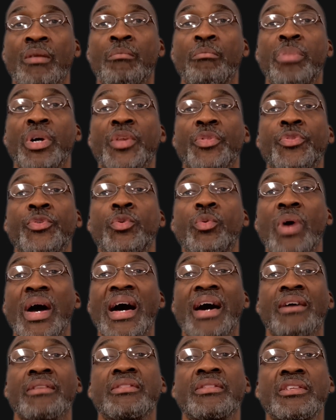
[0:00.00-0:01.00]
but
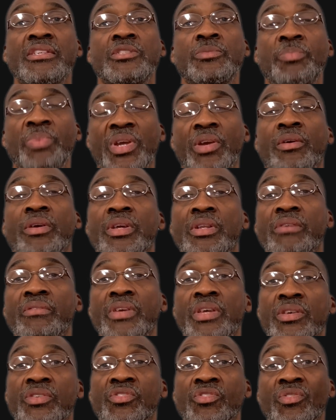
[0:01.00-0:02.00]
throughout this period of
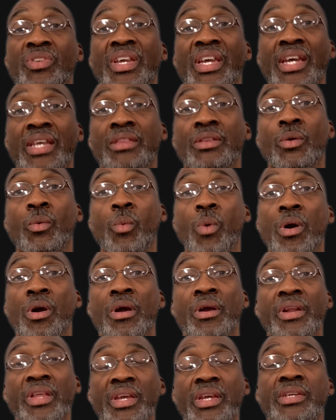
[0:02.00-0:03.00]
history and the
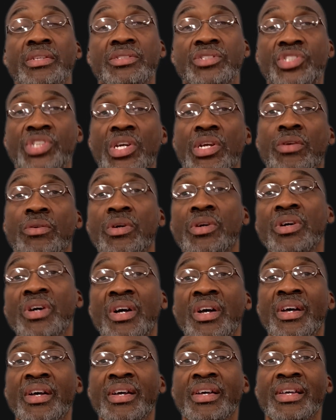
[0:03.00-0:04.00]
word in general,